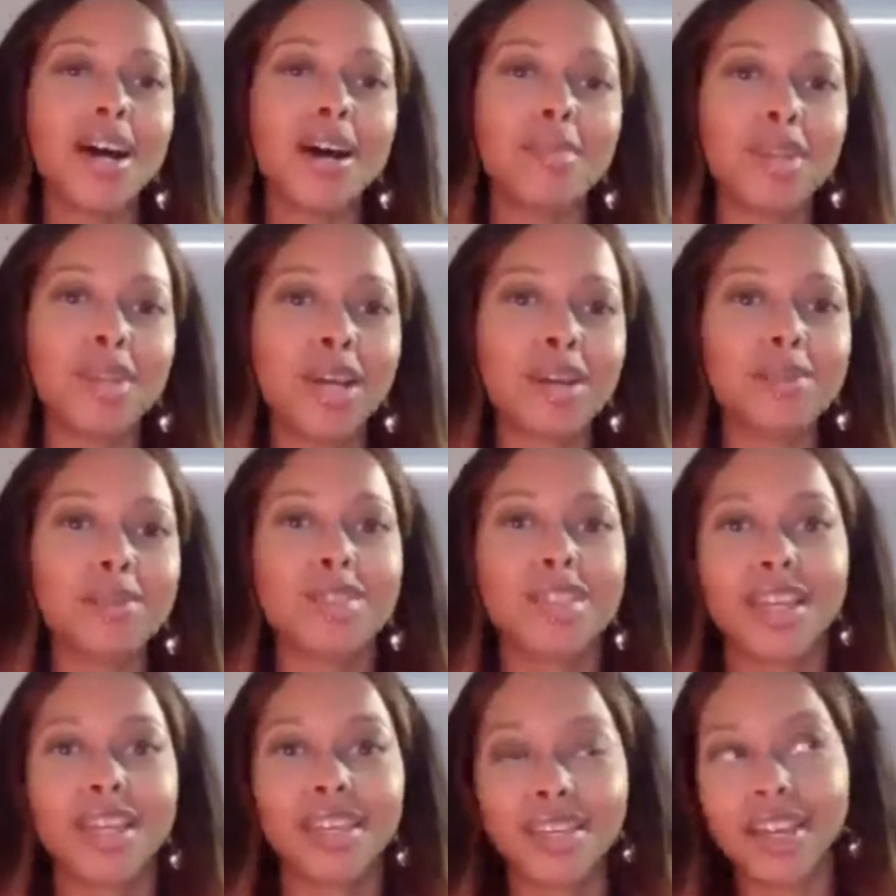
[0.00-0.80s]
And I was
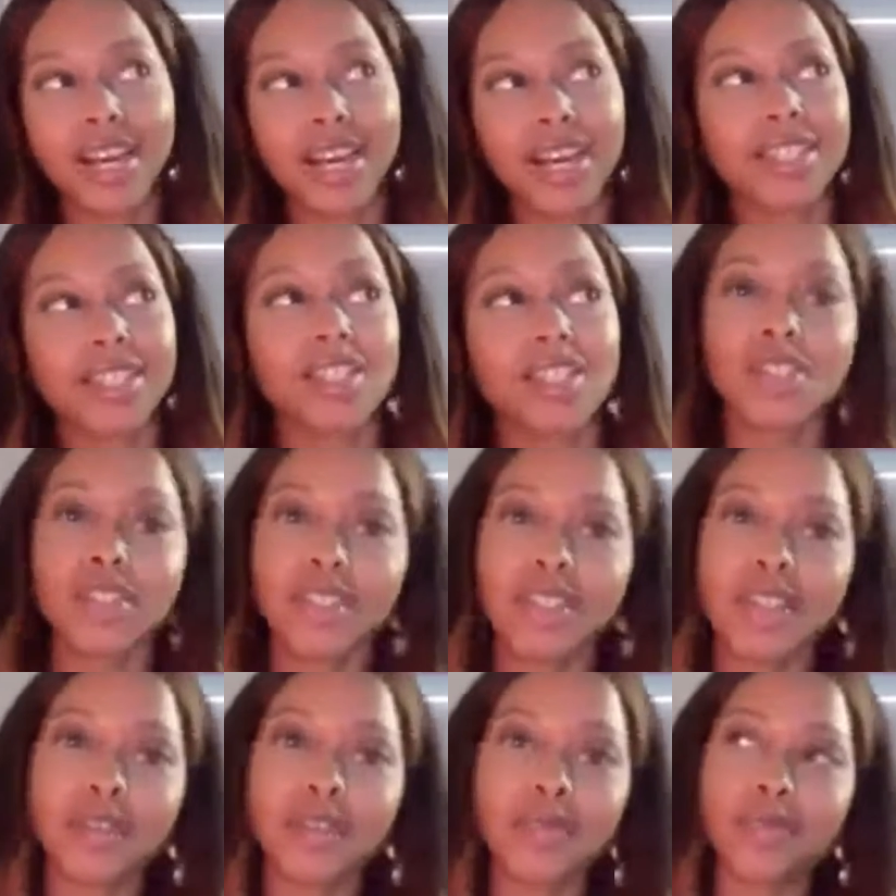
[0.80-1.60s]
like, I
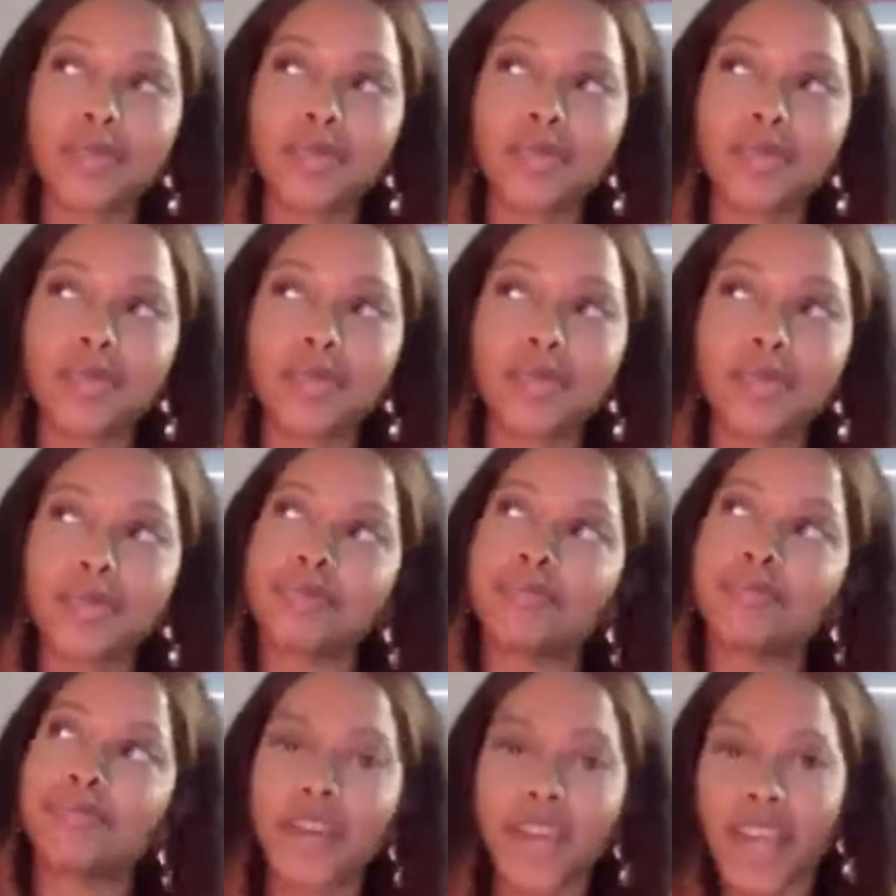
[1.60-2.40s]
just love
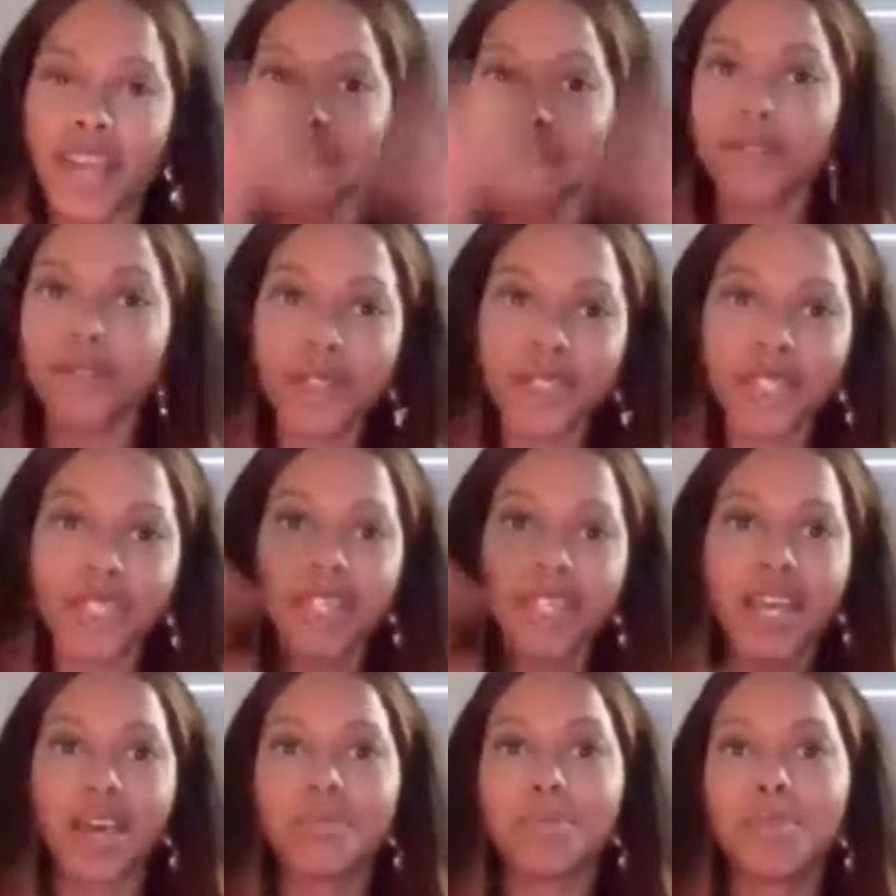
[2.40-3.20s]
their
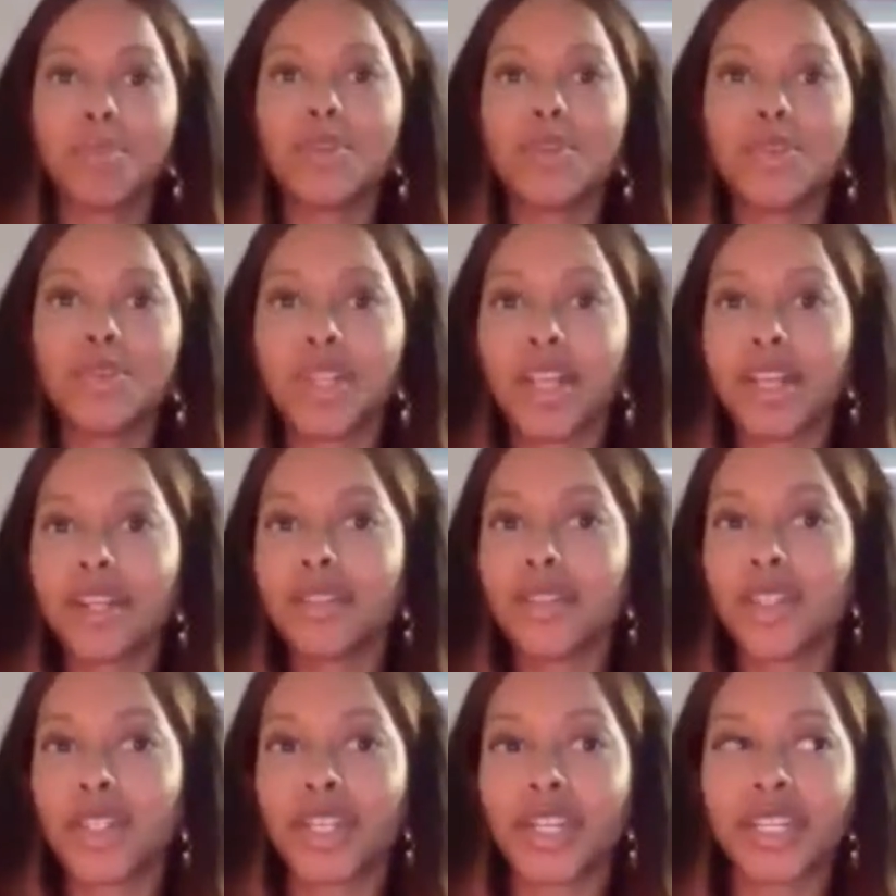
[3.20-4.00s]
energy. They have beautiful
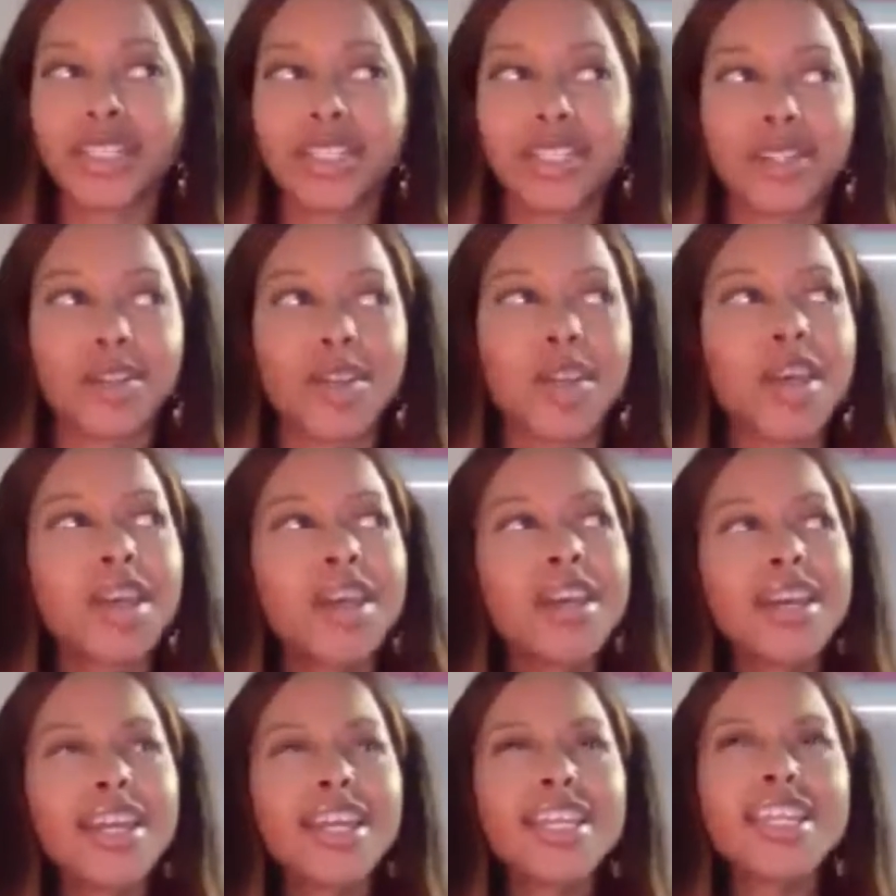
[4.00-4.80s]
energy. And I said,
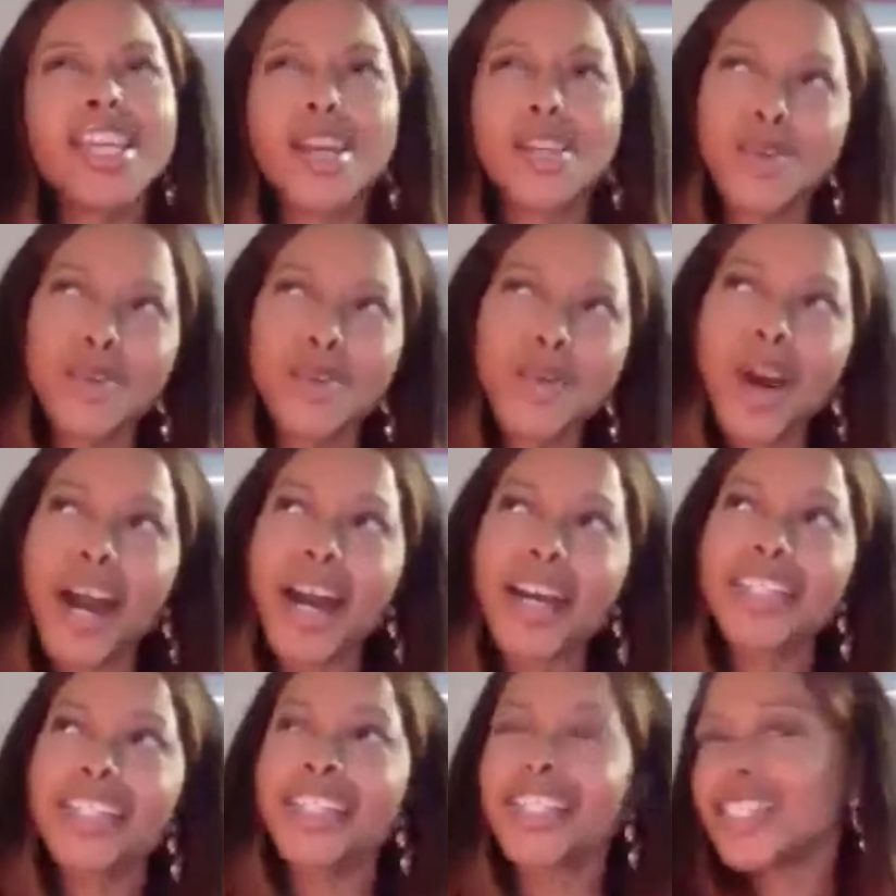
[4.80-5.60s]
can you
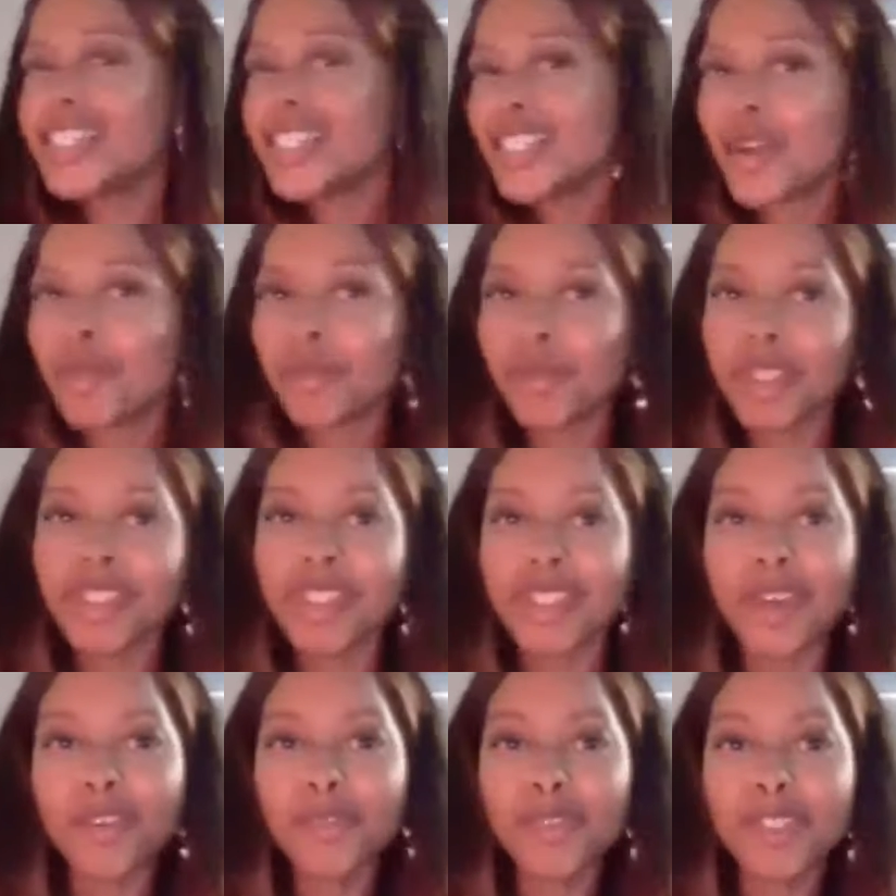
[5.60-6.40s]
guys just send
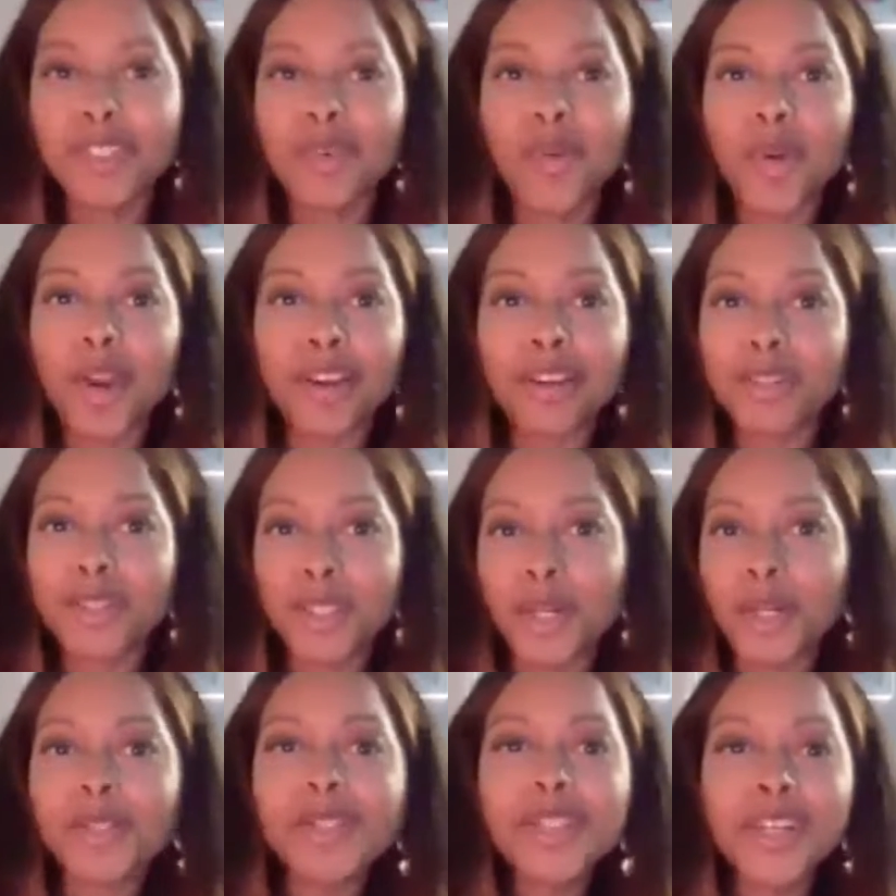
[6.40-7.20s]
me stuff to wear
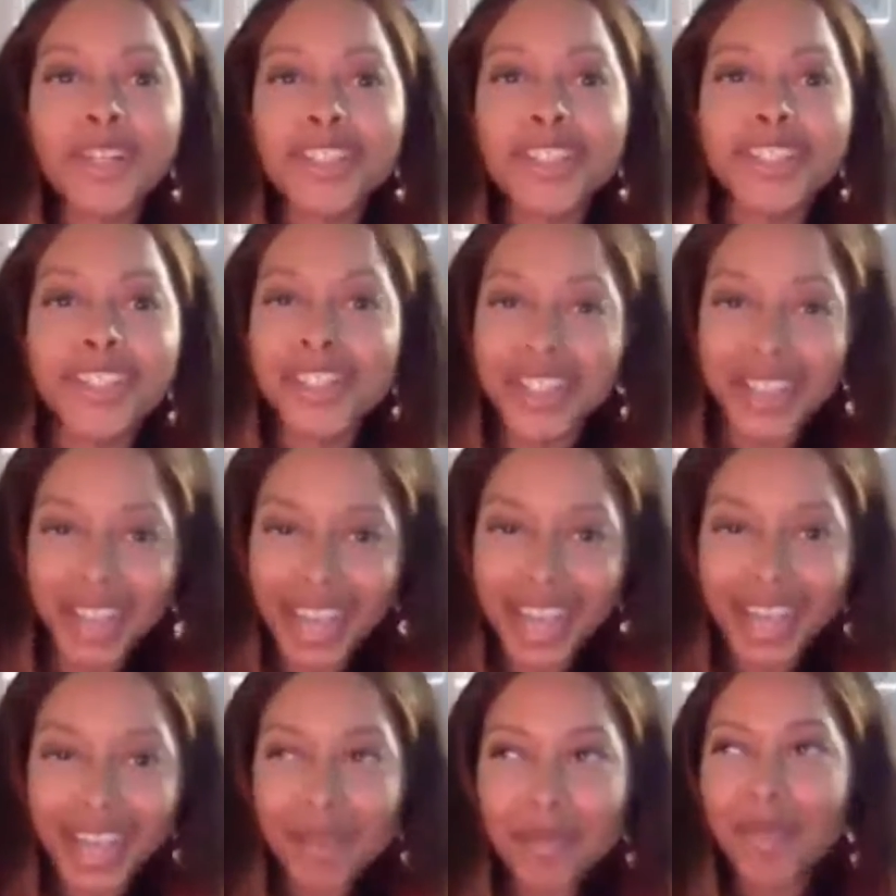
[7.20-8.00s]
to church on
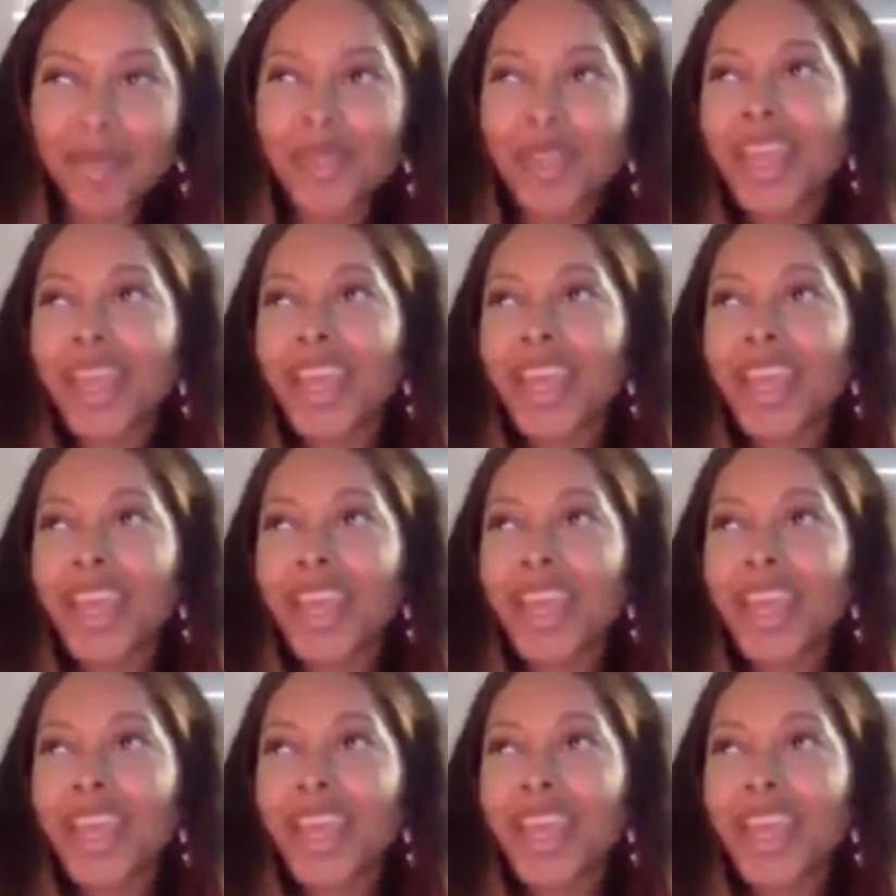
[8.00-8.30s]
Sunday?